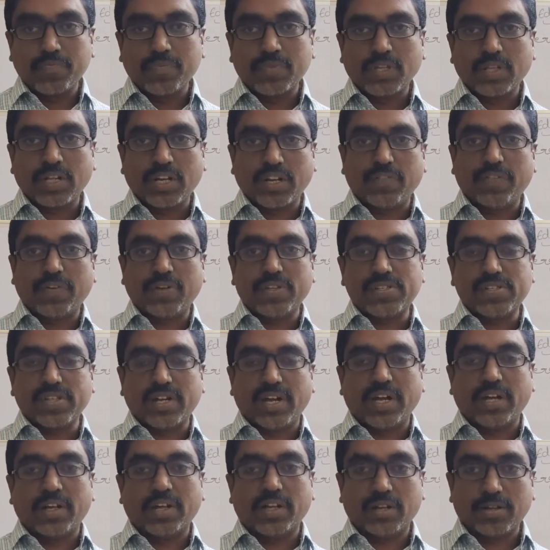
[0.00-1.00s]

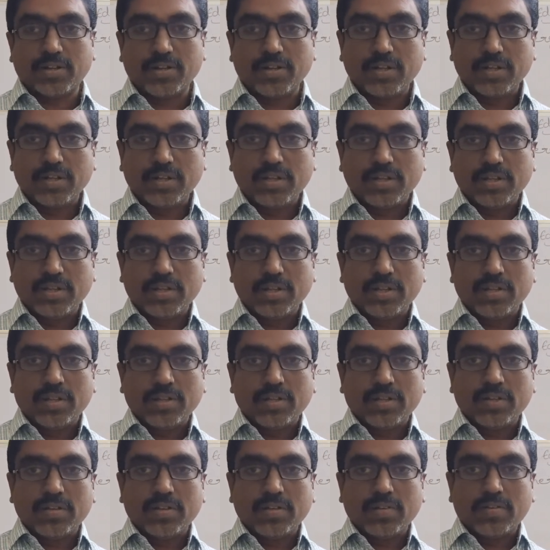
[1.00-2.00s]
refrigerator,
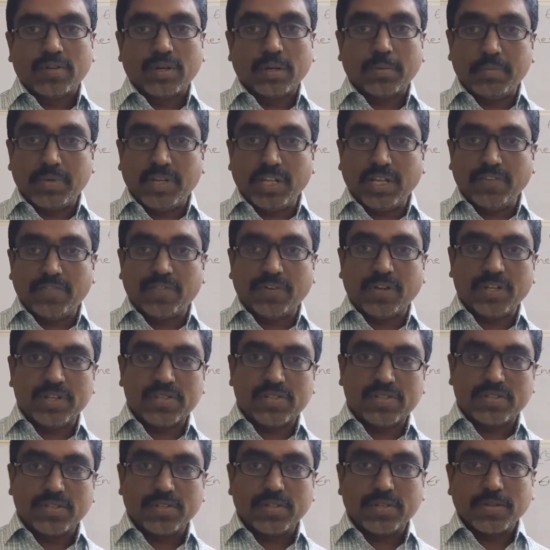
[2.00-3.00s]
from deep
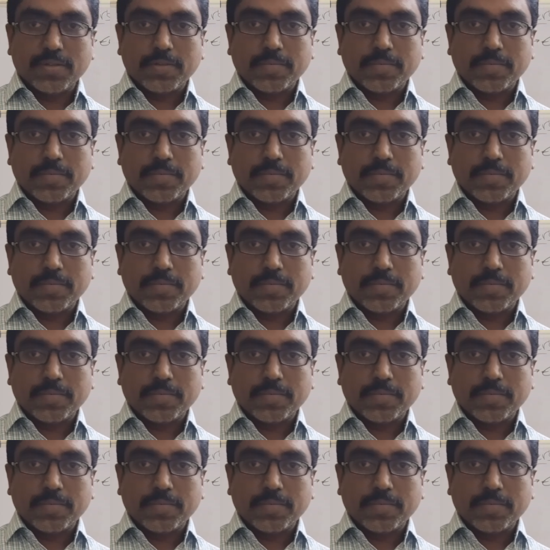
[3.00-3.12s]
freeze,